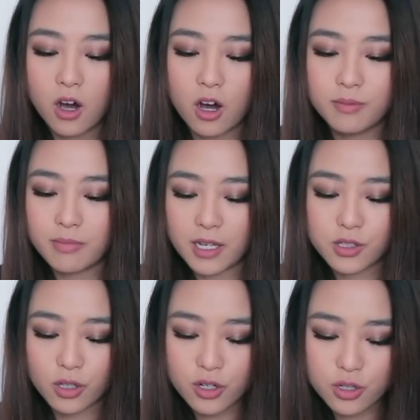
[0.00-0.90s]
On my
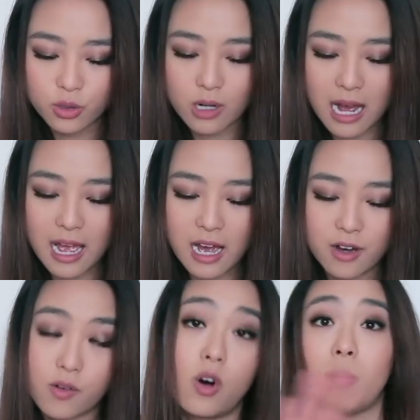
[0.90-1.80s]
social, I
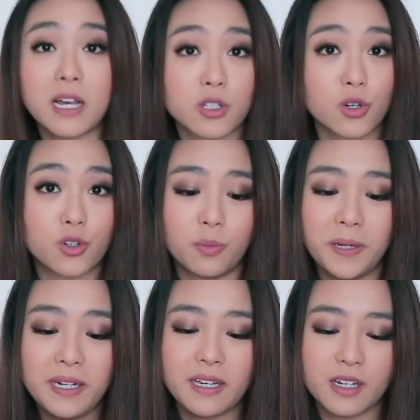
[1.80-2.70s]
have all my social
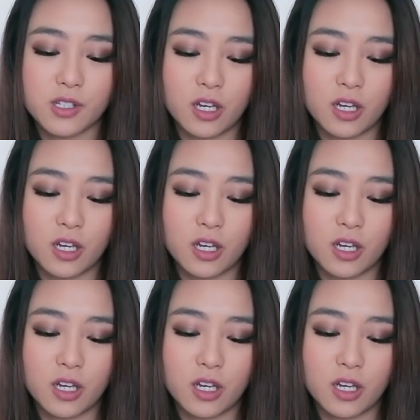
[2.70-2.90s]
media.